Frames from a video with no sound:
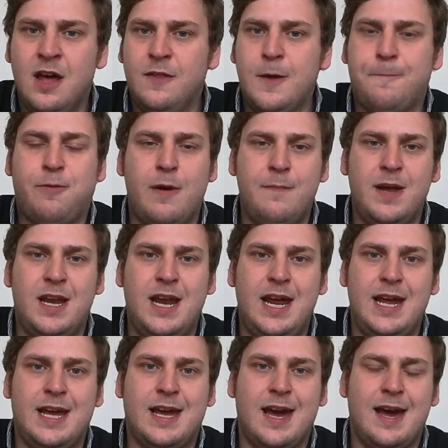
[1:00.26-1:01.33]
the Premier
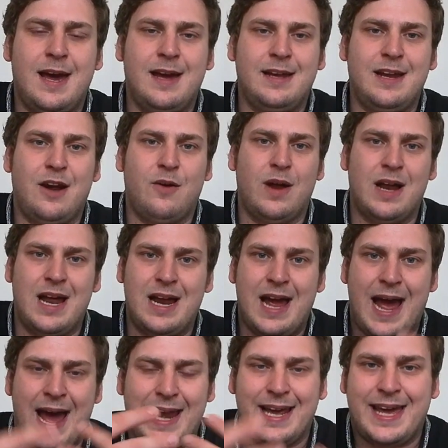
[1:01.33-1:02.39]
League,
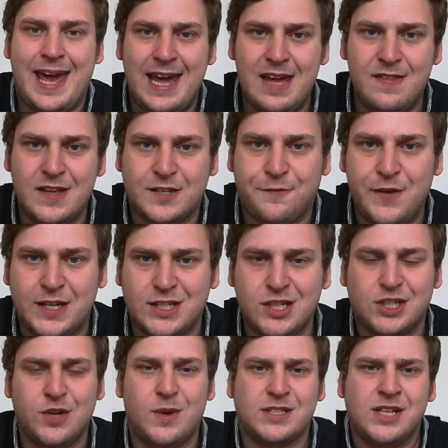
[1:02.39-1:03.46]
allocating this fixture
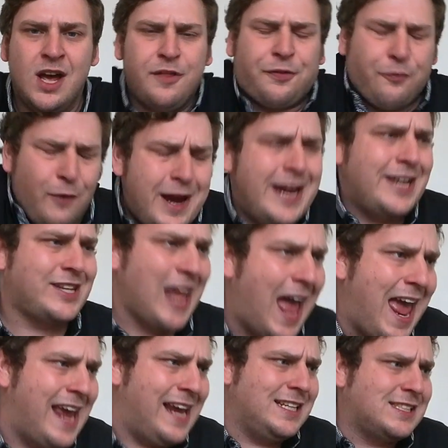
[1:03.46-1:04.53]
to us 3
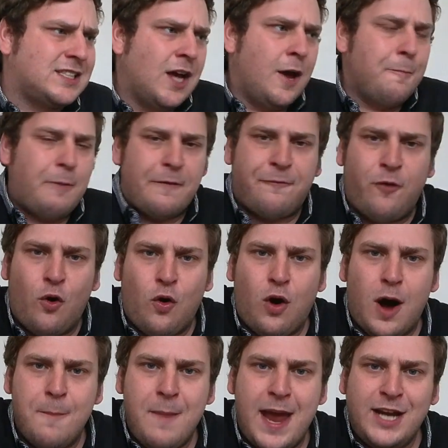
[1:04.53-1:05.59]
days
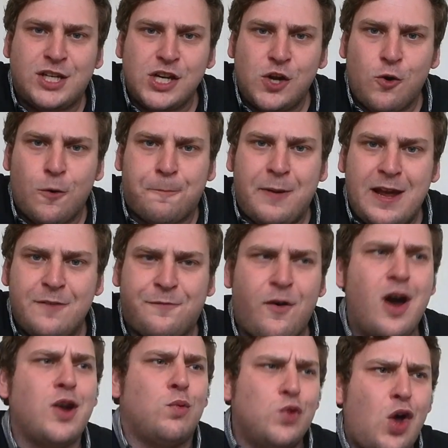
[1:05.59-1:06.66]
before a major European
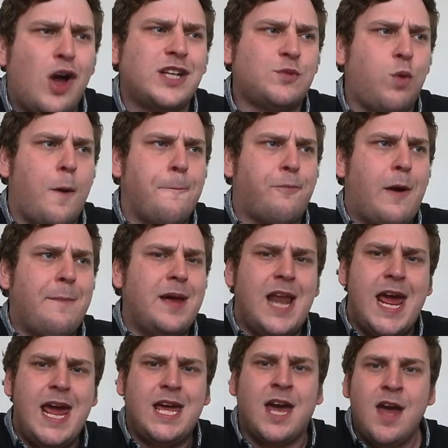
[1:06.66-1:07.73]
final. Nice one, Premier
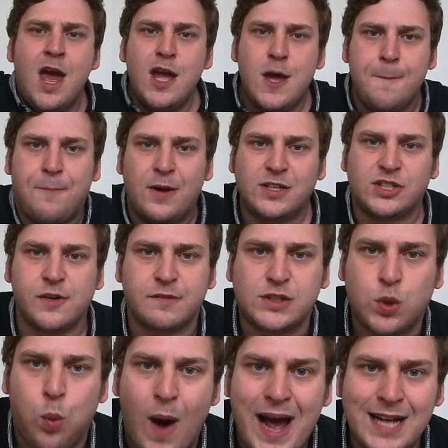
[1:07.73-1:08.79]
League, you bunch of
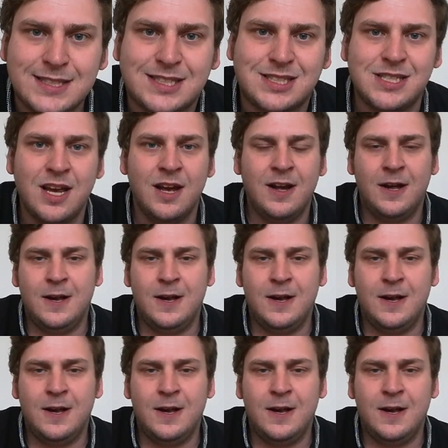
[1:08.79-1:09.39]
twats.